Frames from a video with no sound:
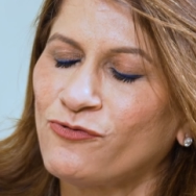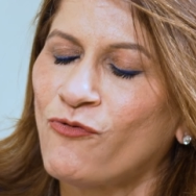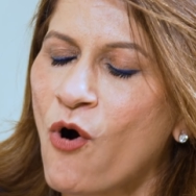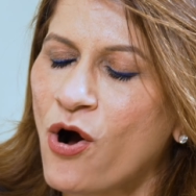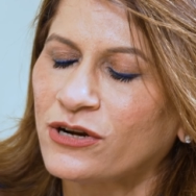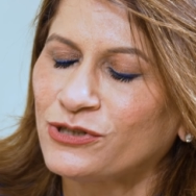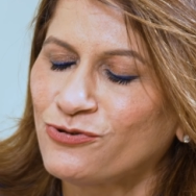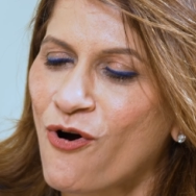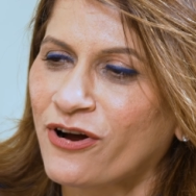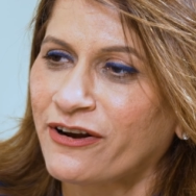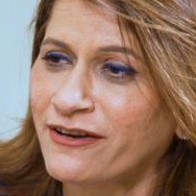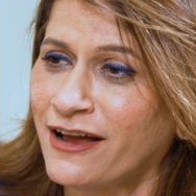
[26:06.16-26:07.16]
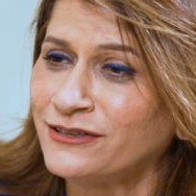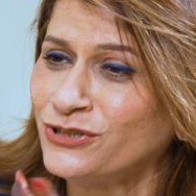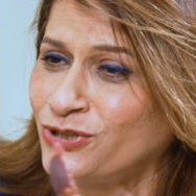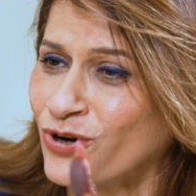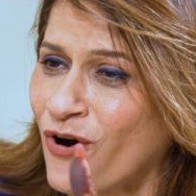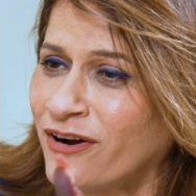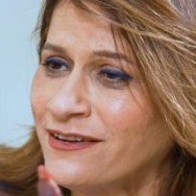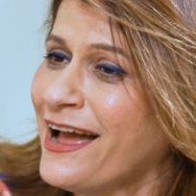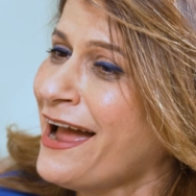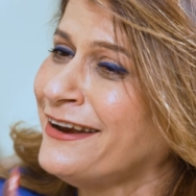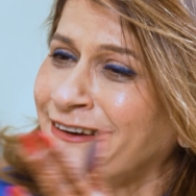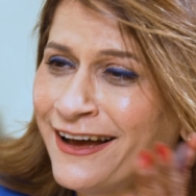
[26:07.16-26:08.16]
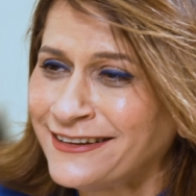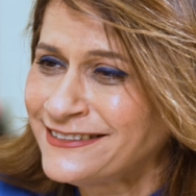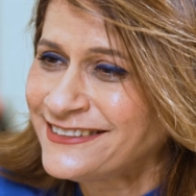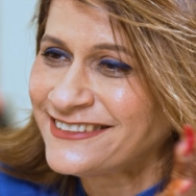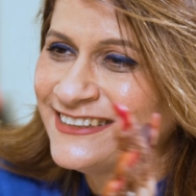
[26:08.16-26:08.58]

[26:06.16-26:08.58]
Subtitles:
to walk, talk, run, jog, and dance.